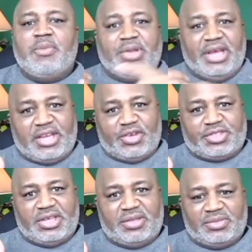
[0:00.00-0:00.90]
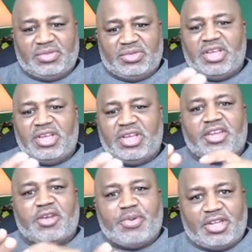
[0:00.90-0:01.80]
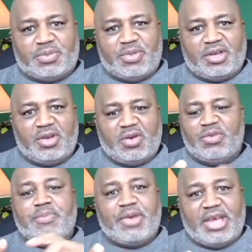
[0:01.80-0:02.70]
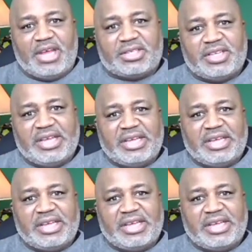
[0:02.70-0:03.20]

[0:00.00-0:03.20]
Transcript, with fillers: Plead guilty, take your punishment, repent,